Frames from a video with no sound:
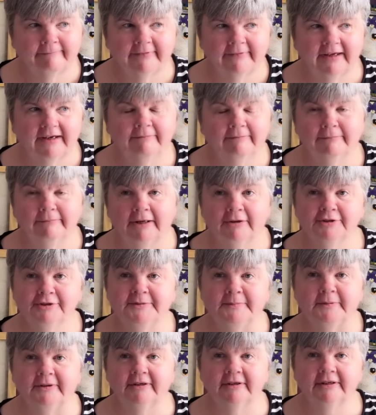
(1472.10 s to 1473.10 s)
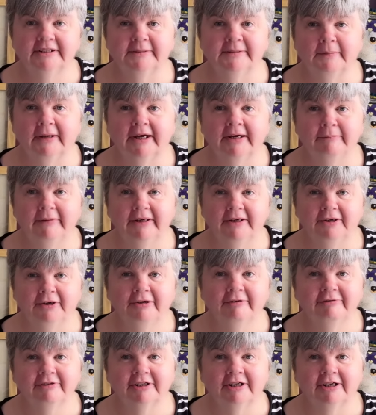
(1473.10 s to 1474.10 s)
And my husband is buying me an
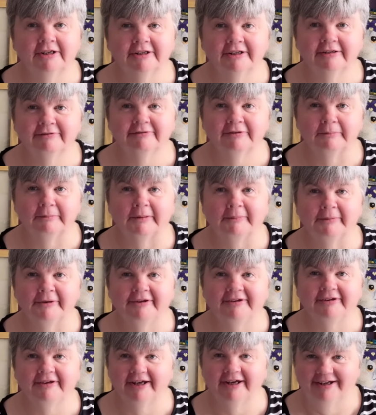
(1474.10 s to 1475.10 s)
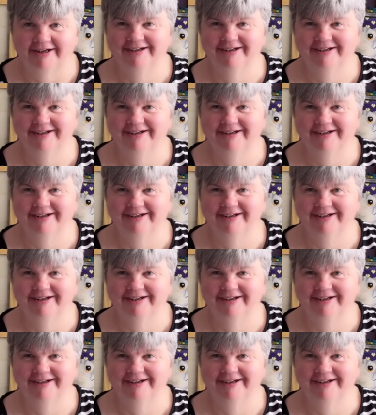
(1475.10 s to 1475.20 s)
overlocker for my birthday.